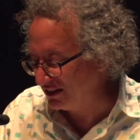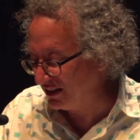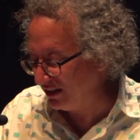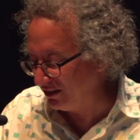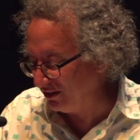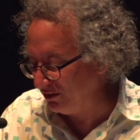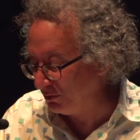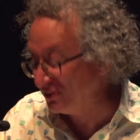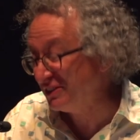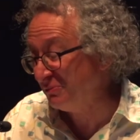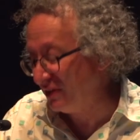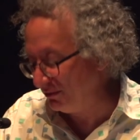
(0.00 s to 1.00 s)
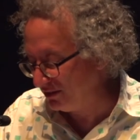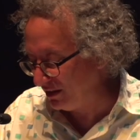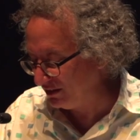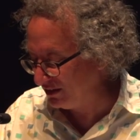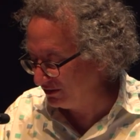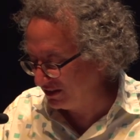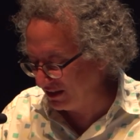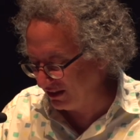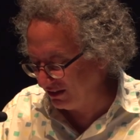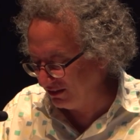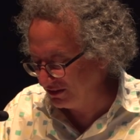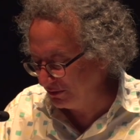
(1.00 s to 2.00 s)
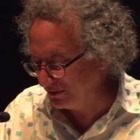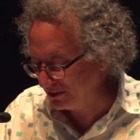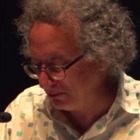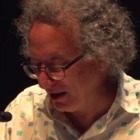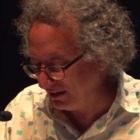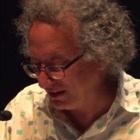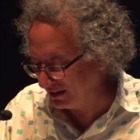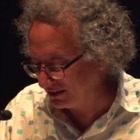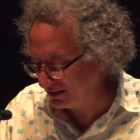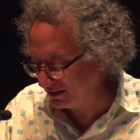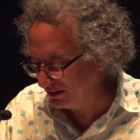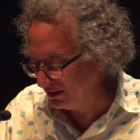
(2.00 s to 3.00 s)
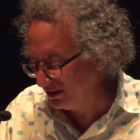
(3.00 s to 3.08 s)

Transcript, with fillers: subtle or sometimes not so subtle, to his paintings,